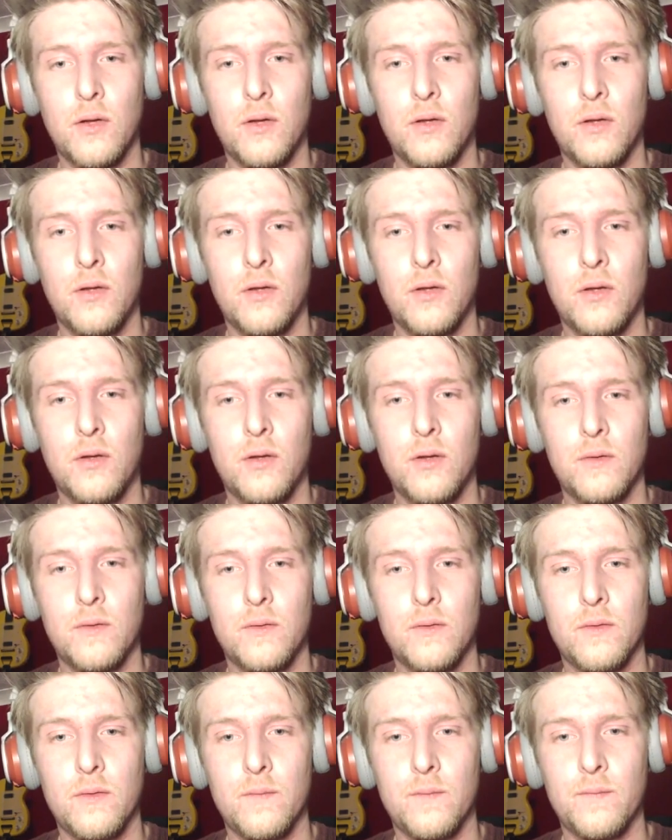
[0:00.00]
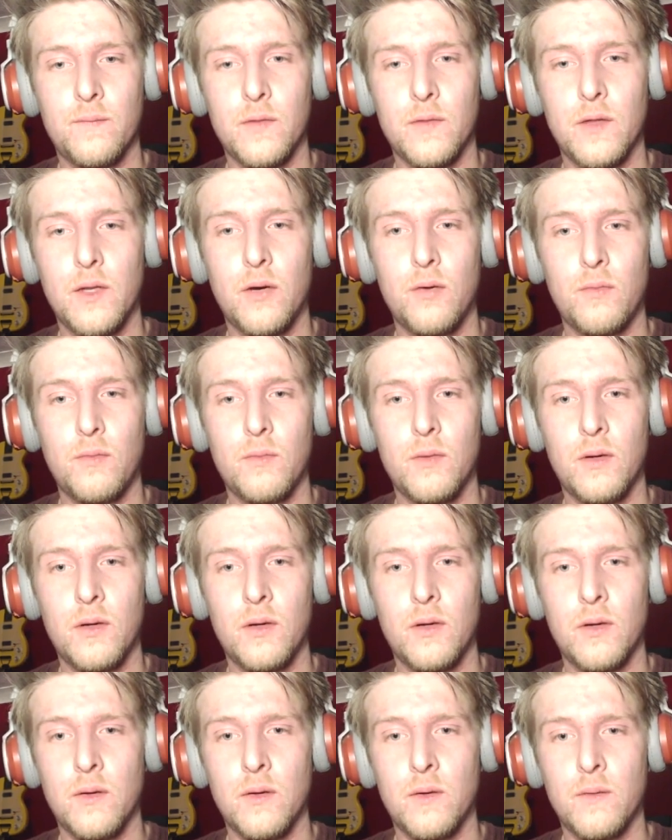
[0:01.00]
Nope.
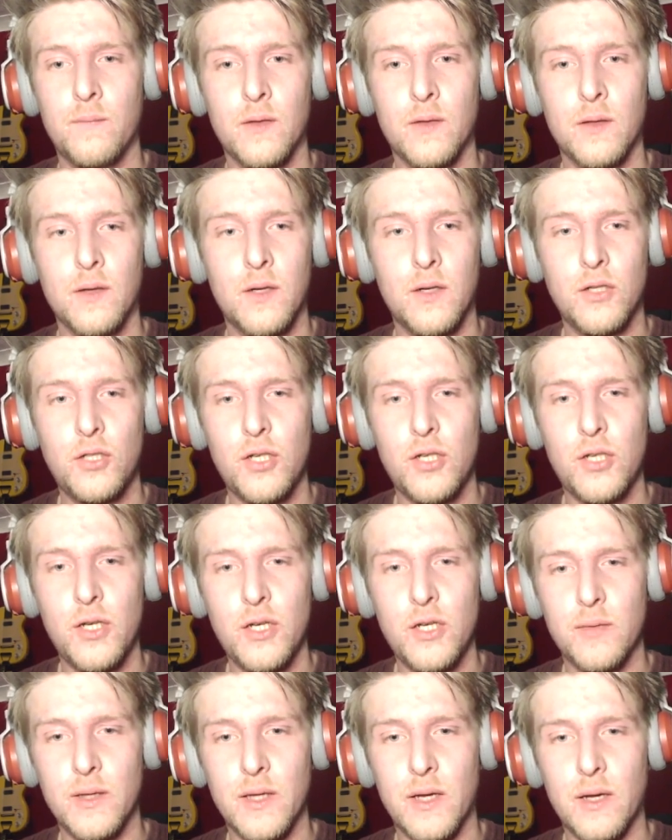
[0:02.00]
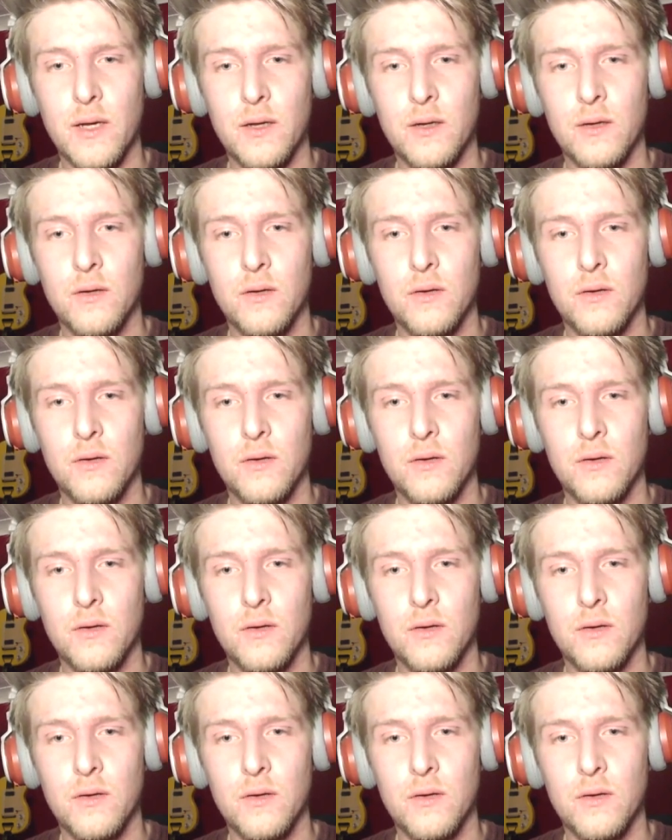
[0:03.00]
Is she doing that?